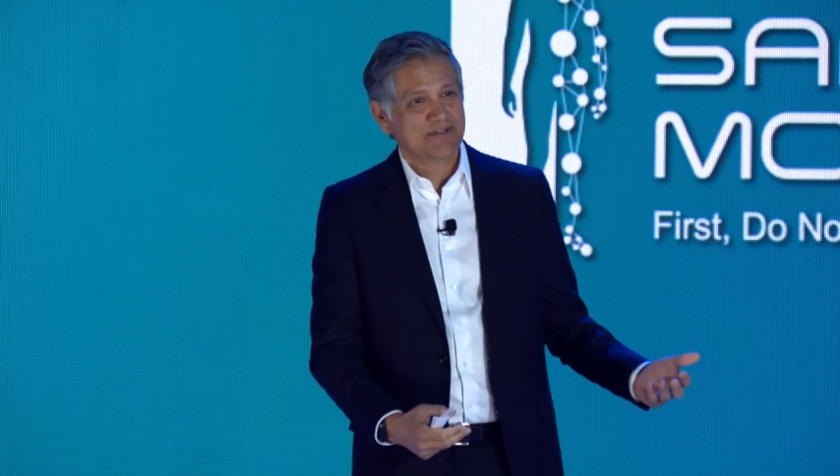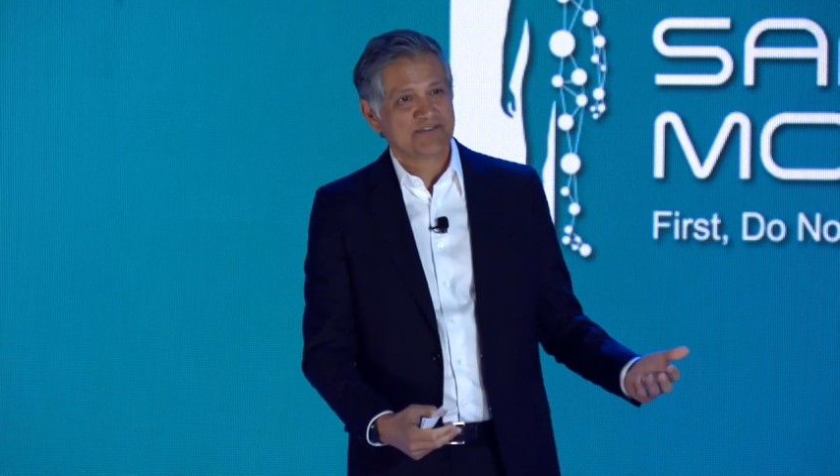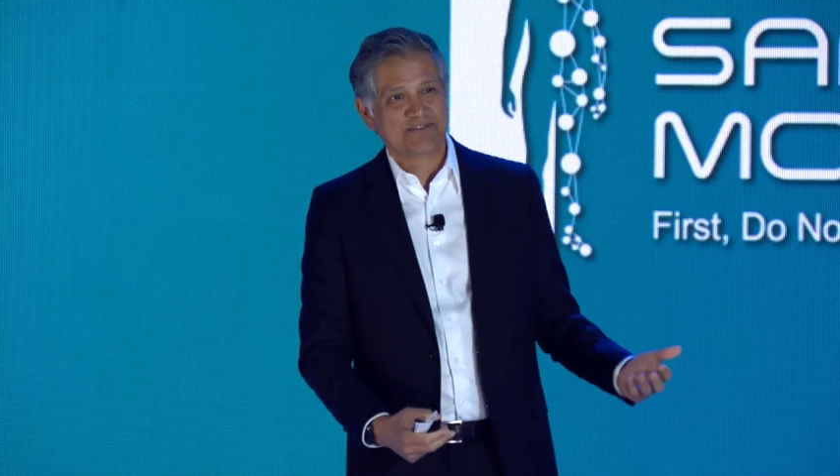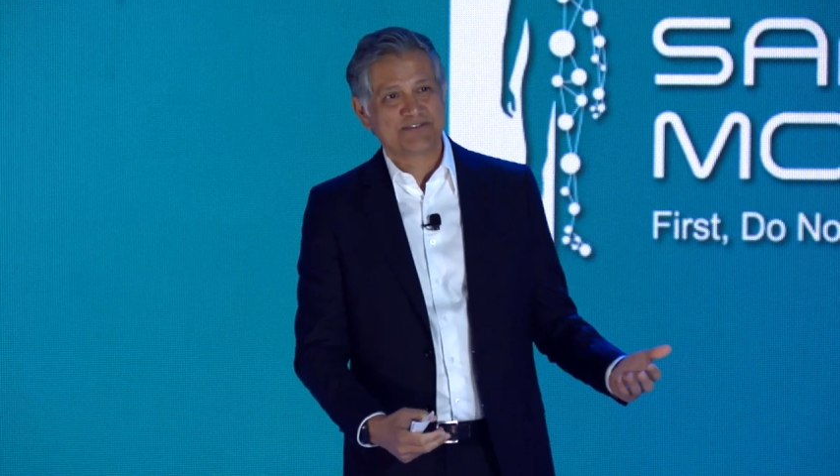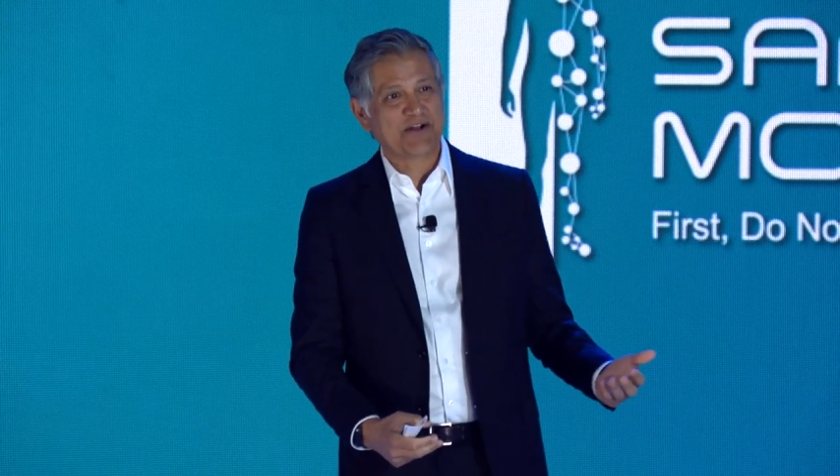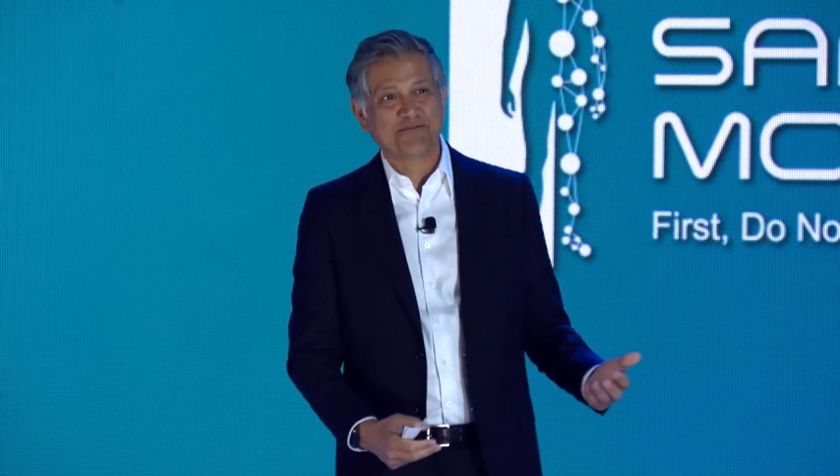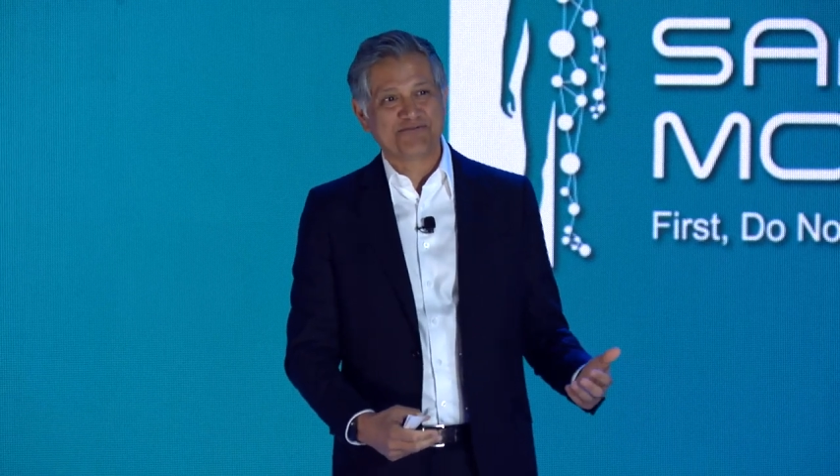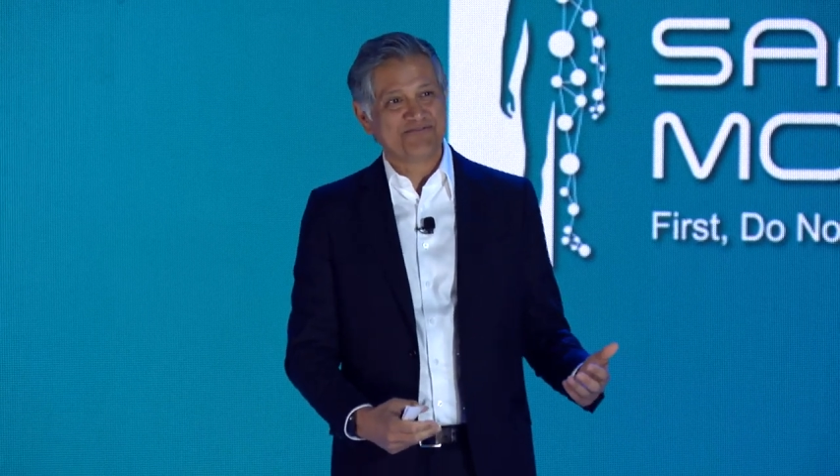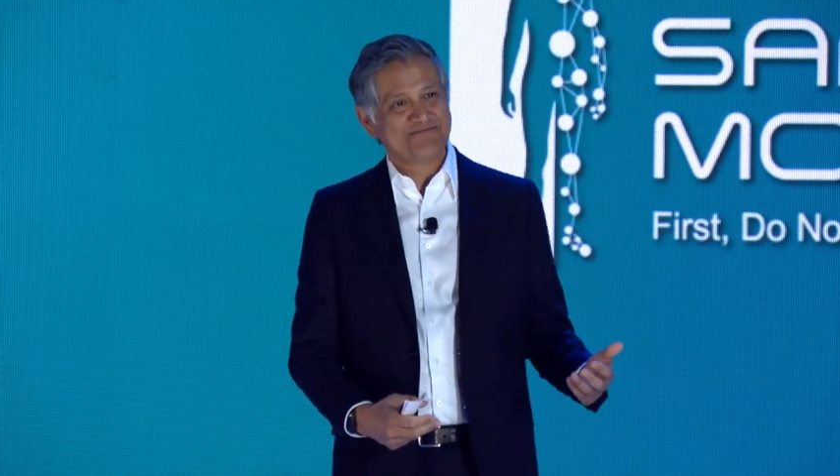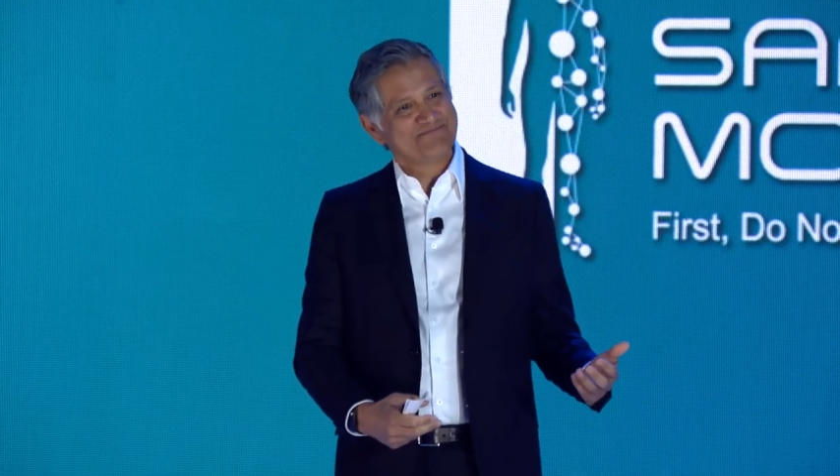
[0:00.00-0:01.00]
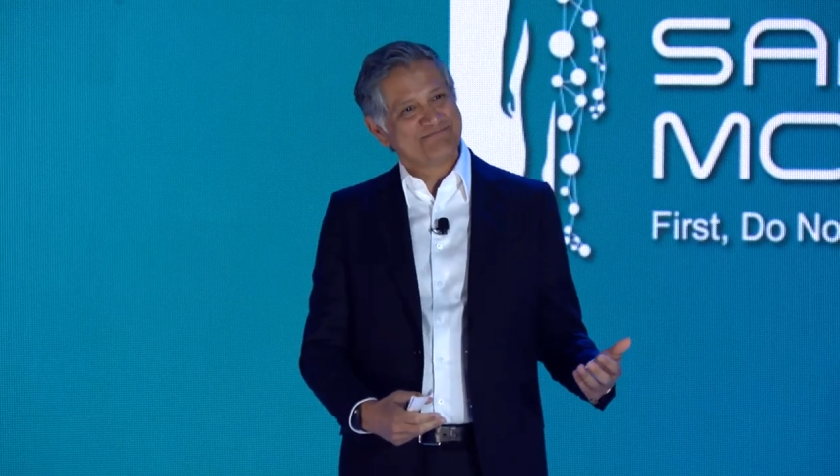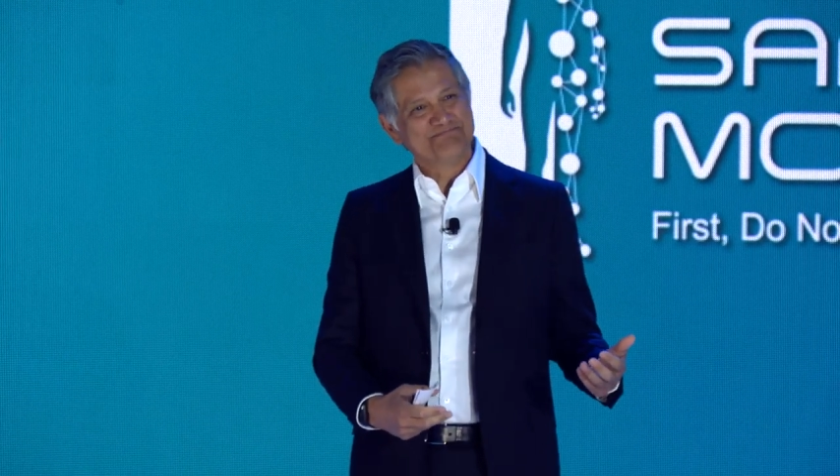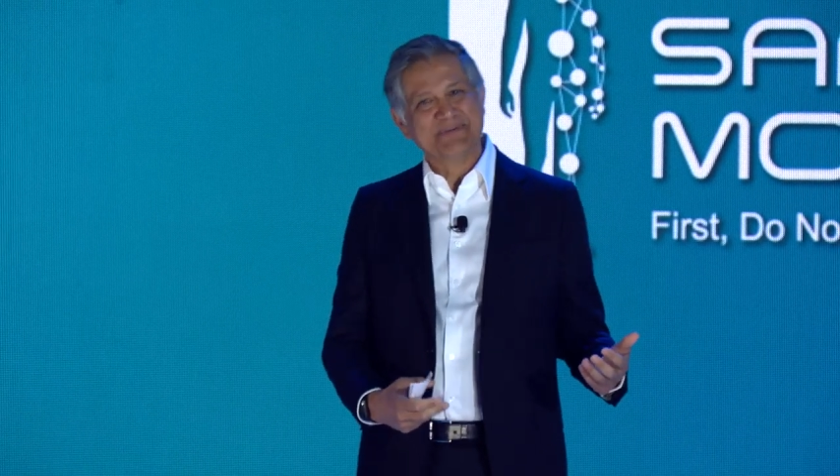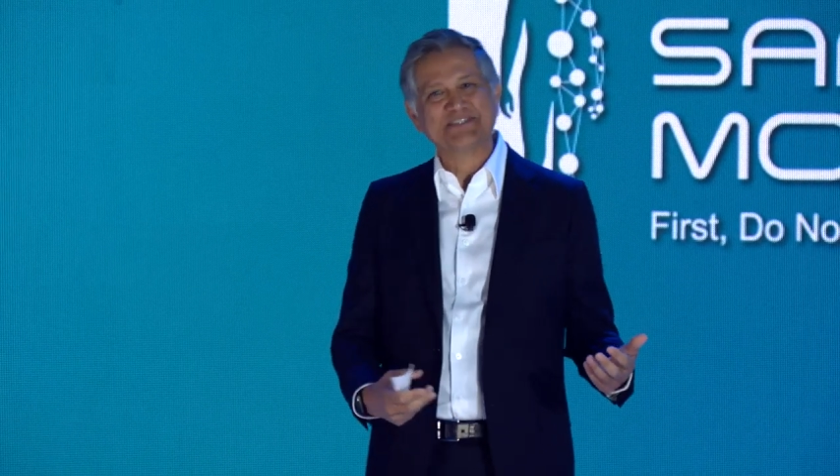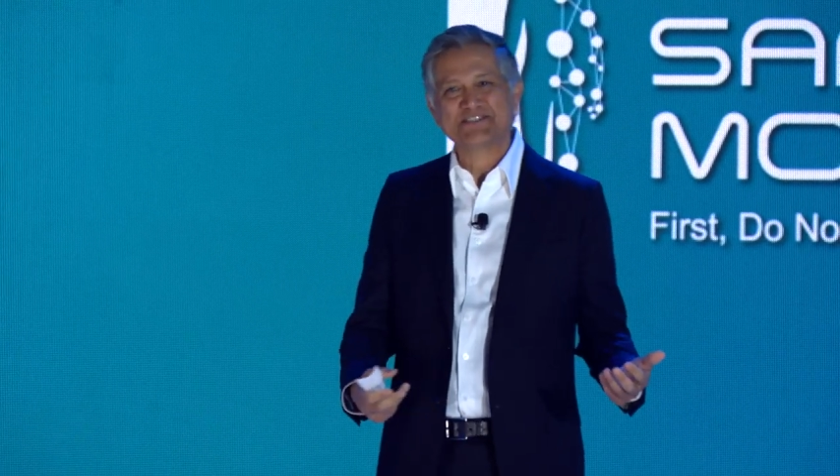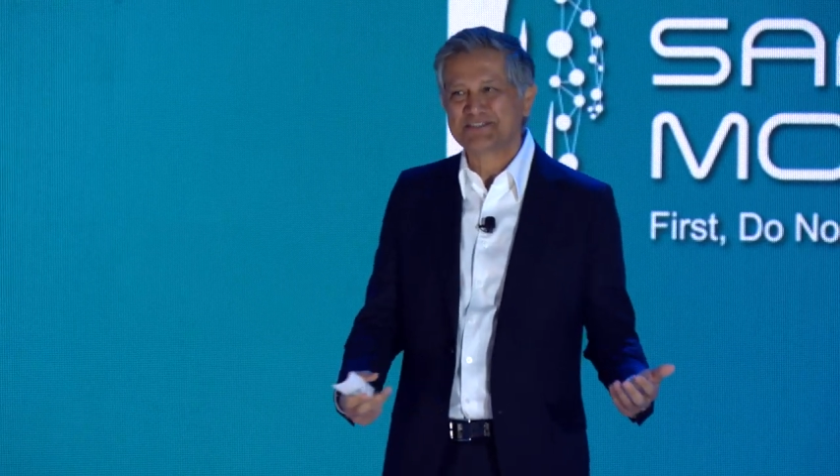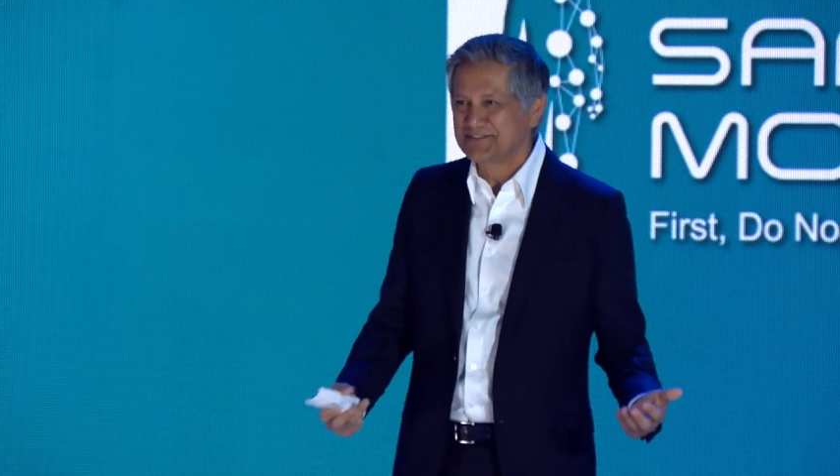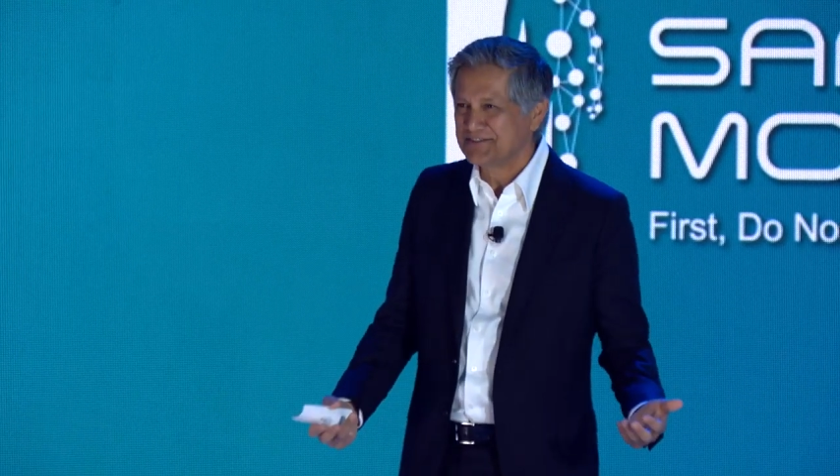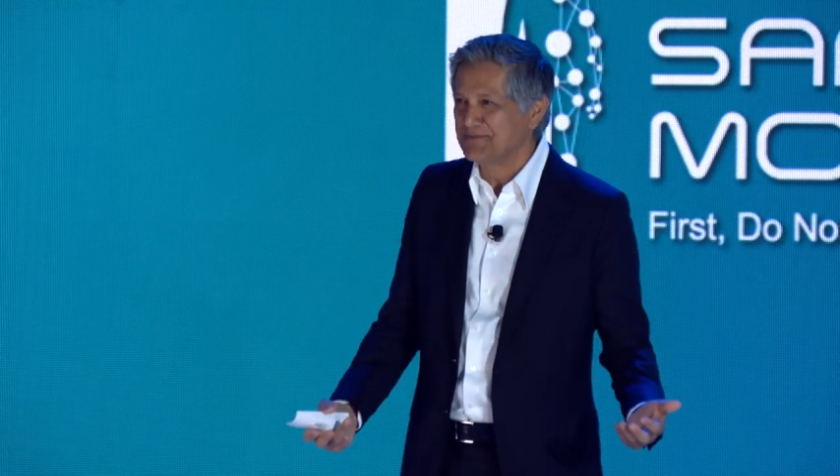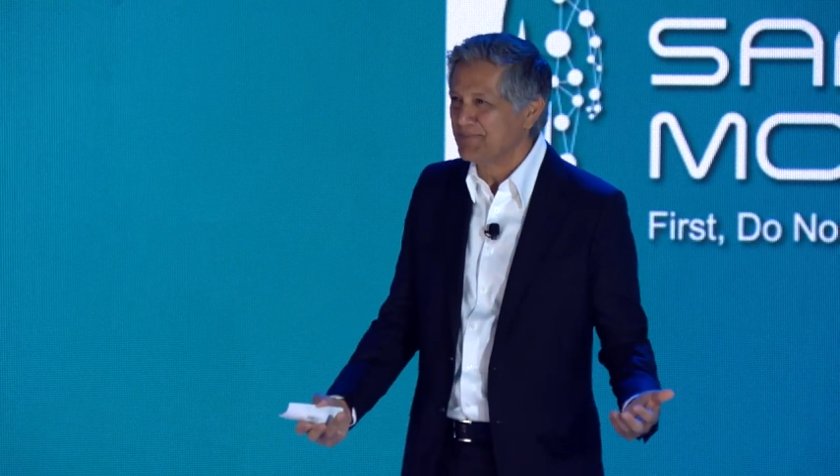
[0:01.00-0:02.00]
so they don't miss the